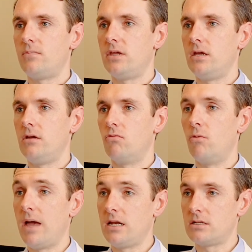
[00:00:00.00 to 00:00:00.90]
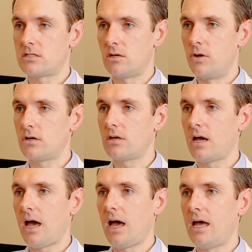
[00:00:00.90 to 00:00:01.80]
the remaining stomach
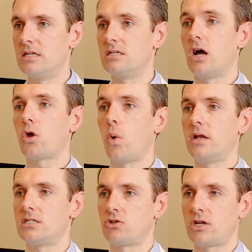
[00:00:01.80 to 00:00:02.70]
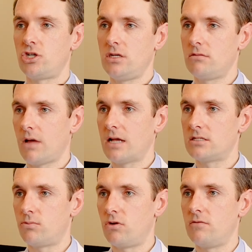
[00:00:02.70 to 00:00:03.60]
is not quite as stretchy
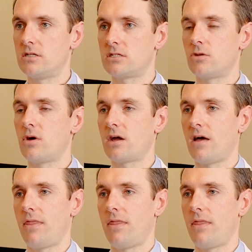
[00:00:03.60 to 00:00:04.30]
as the previous stomach,